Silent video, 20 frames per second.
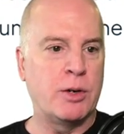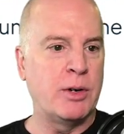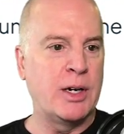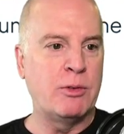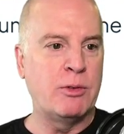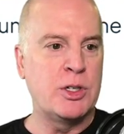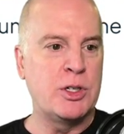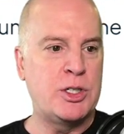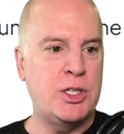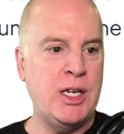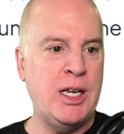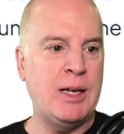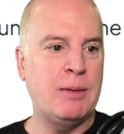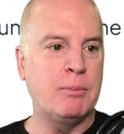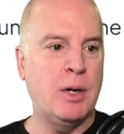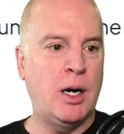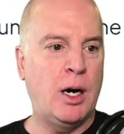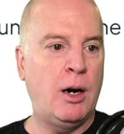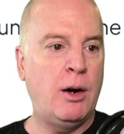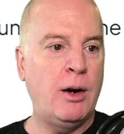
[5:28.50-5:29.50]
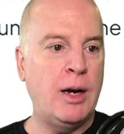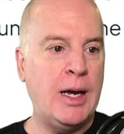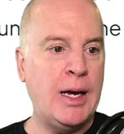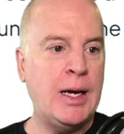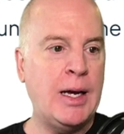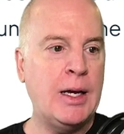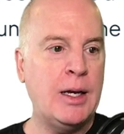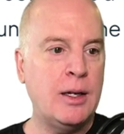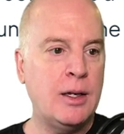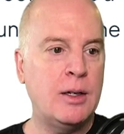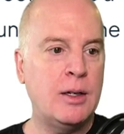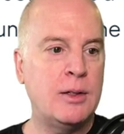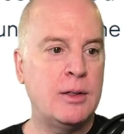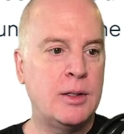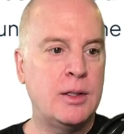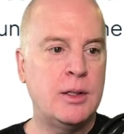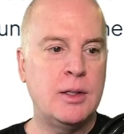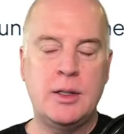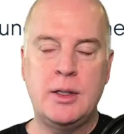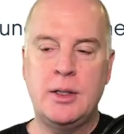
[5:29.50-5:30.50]
regime. Oh yeah?
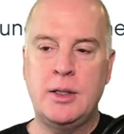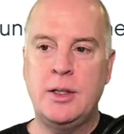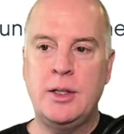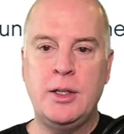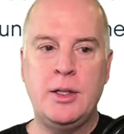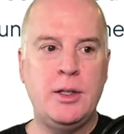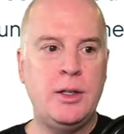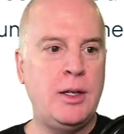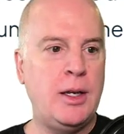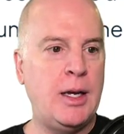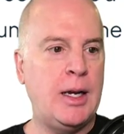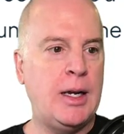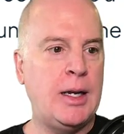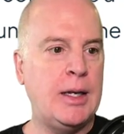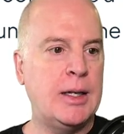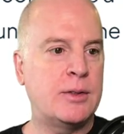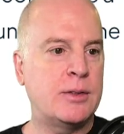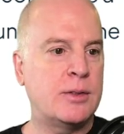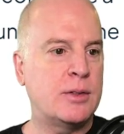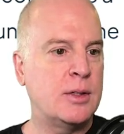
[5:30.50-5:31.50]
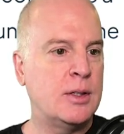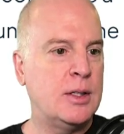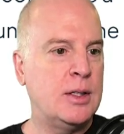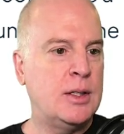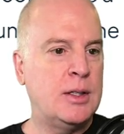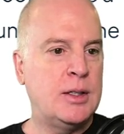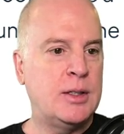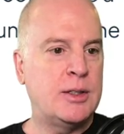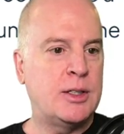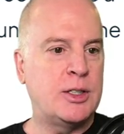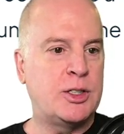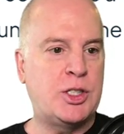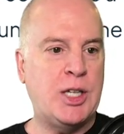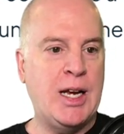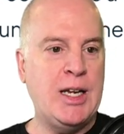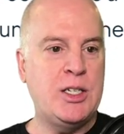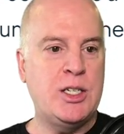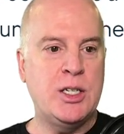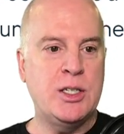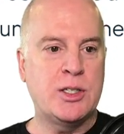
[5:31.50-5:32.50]
Idiots. The
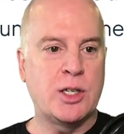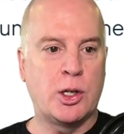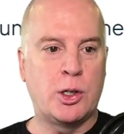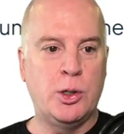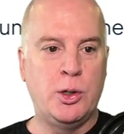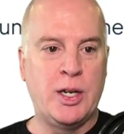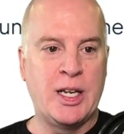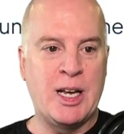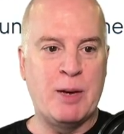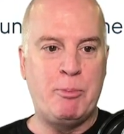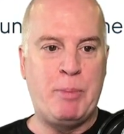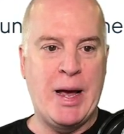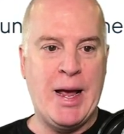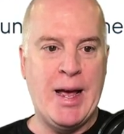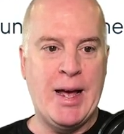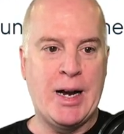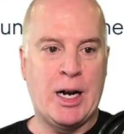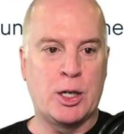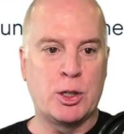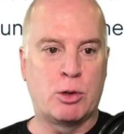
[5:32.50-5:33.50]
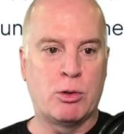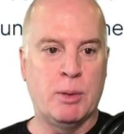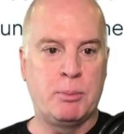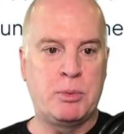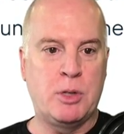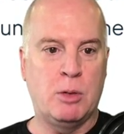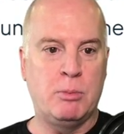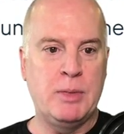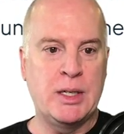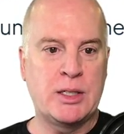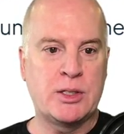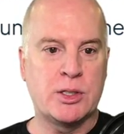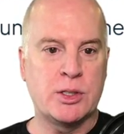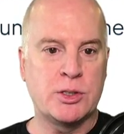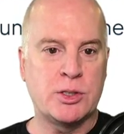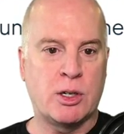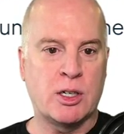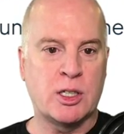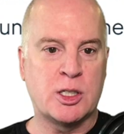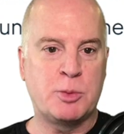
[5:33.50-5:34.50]
changes, including a ban on crypto mixers,
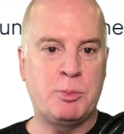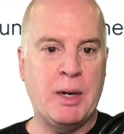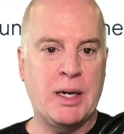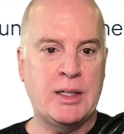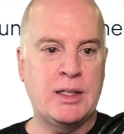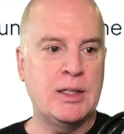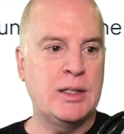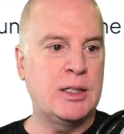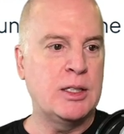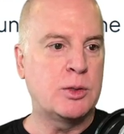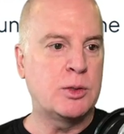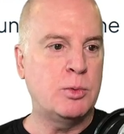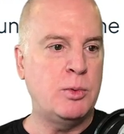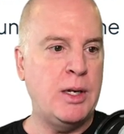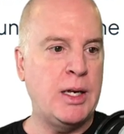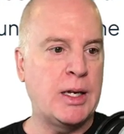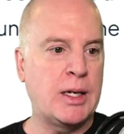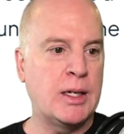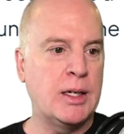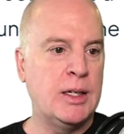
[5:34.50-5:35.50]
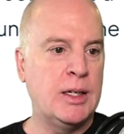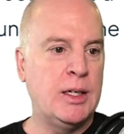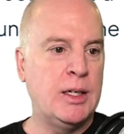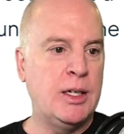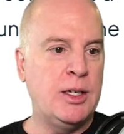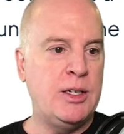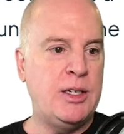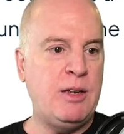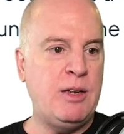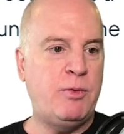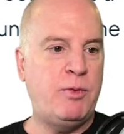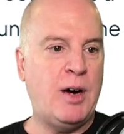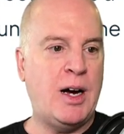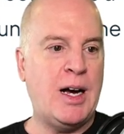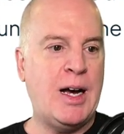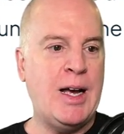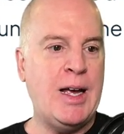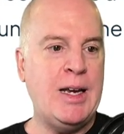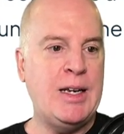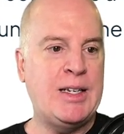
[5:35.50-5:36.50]
are expected this week.
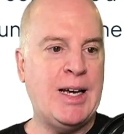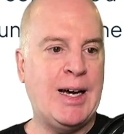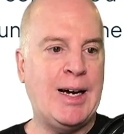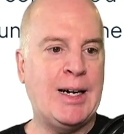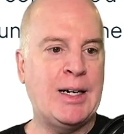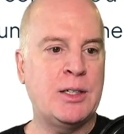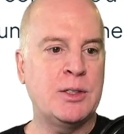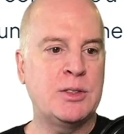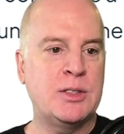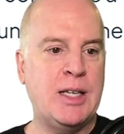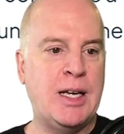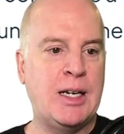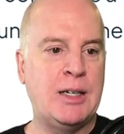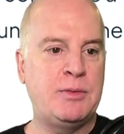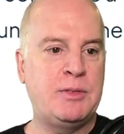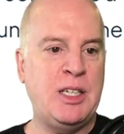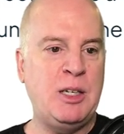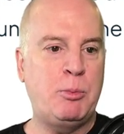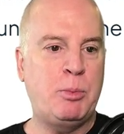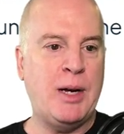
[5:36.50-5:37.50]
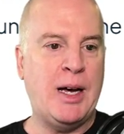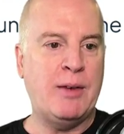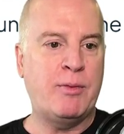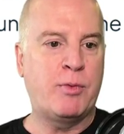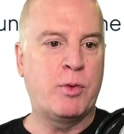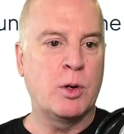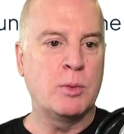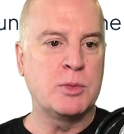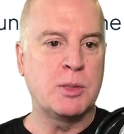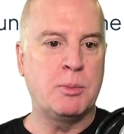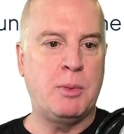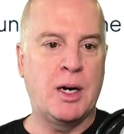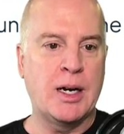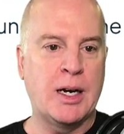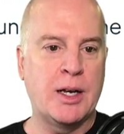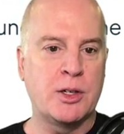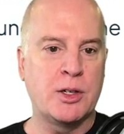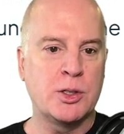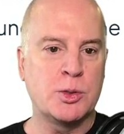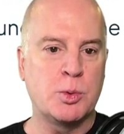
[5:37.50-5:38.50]
DeFi, DAOs, NFT platforms, among
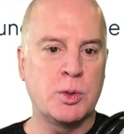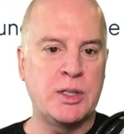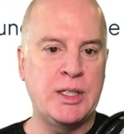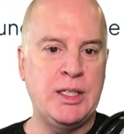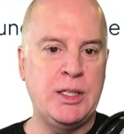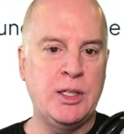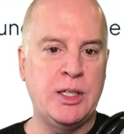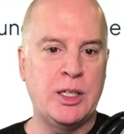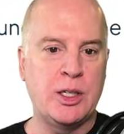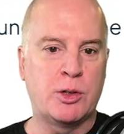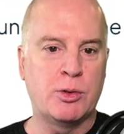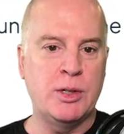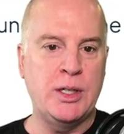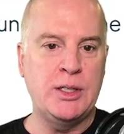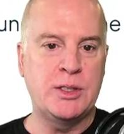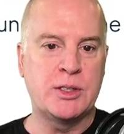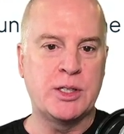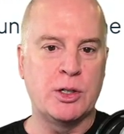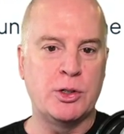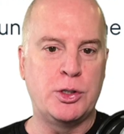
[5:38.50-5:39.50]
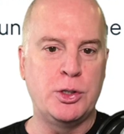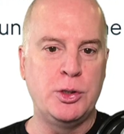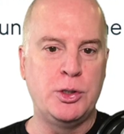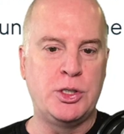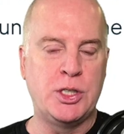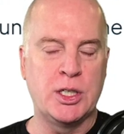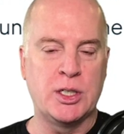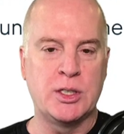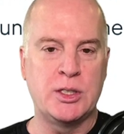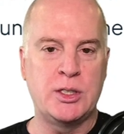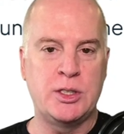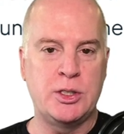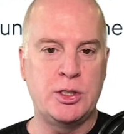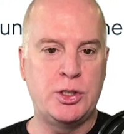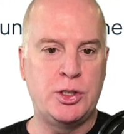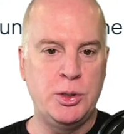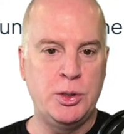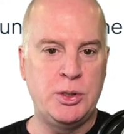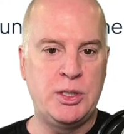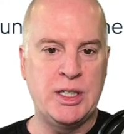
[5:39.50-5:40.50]
others, will need to increase their due
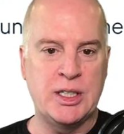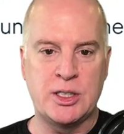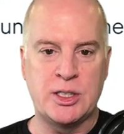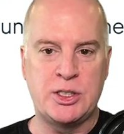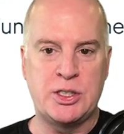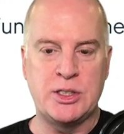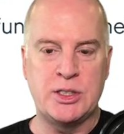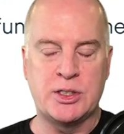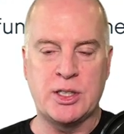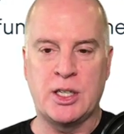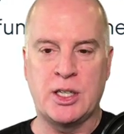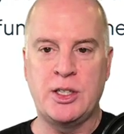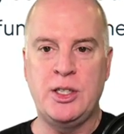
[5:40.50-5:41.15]
diligence on